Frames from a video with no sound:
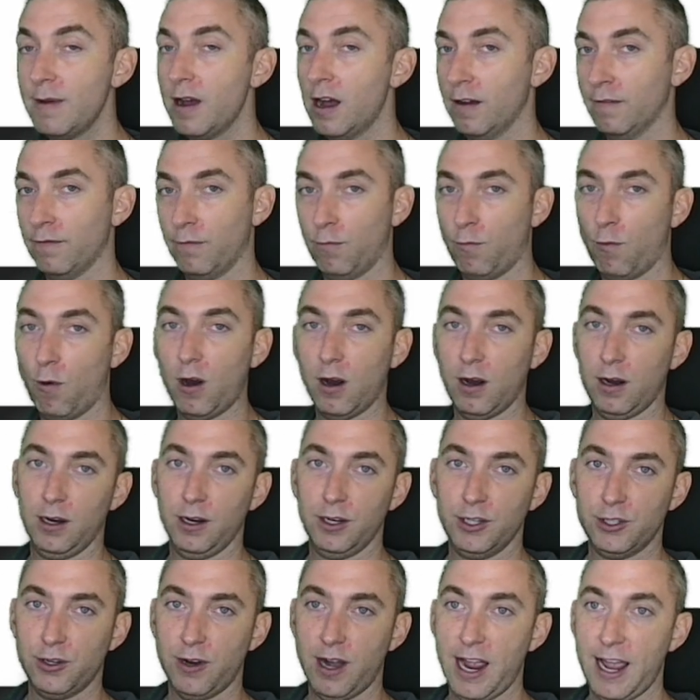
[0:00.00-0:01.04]
of
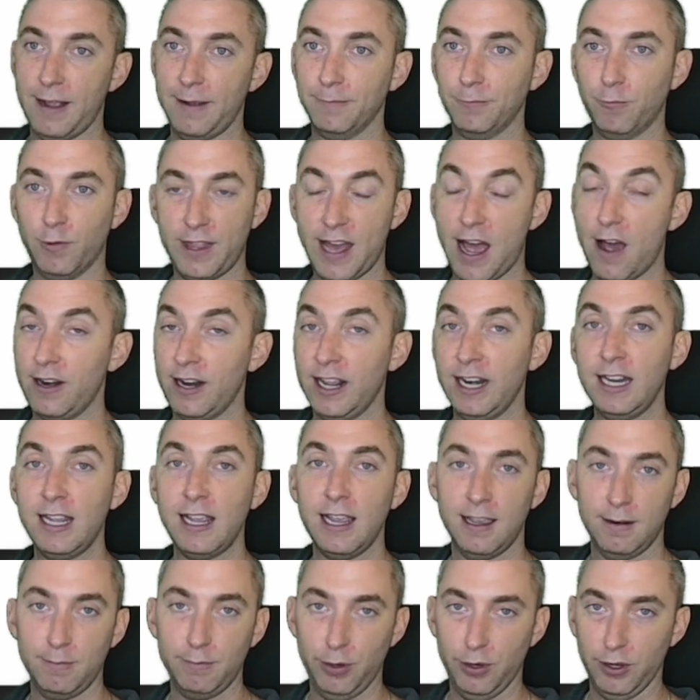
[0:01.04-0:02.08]
words, right? Without any
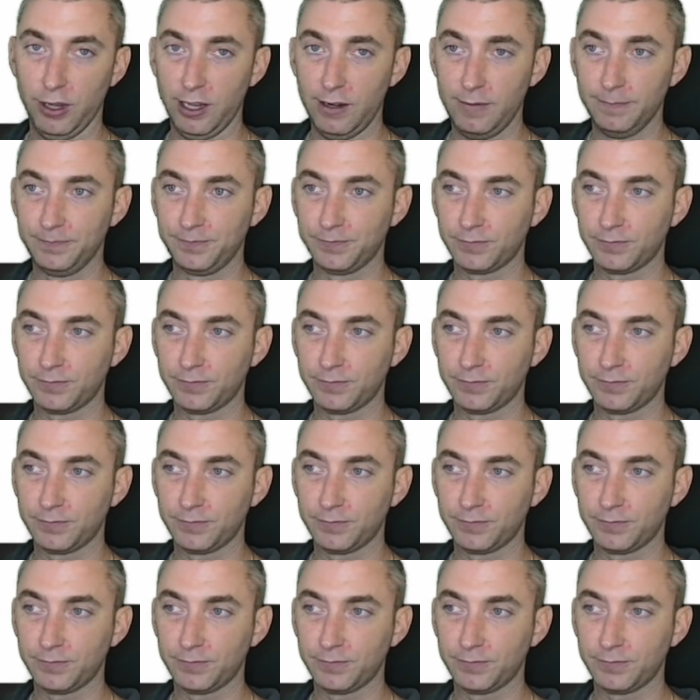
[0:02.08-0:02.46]
input.